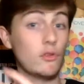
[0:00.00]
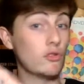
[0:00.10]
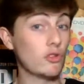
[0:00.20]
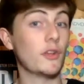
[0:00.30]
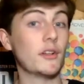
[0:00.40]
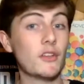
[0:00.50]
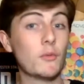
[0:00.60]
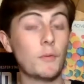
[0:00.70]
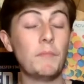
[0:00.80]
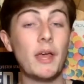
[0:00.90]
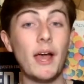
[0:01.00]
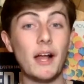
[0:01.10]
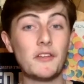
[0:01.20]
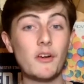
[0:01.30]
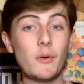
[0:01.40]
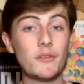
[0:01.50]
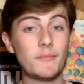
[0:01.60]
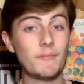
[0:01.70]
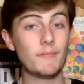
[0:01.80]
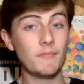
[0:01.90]
just like this one. And as always,
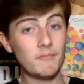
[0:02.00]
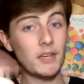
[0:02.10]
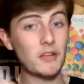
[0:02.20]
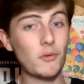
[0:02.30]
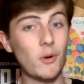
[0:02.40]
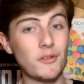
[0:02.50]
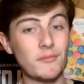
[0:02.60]
thanks for watching.